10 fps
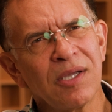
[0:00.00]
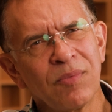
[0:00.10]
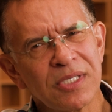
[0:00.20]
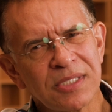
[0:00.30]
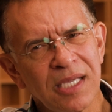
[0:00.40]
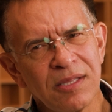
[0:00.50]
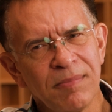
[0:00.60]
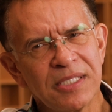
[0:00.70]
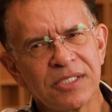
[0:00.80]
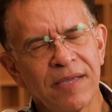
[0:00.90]
I want to say, the
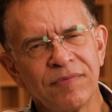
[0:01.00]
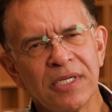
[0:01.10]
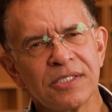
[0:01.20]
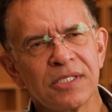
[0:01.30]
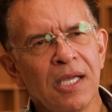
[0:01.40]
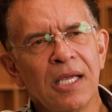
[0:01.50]
mid-70s.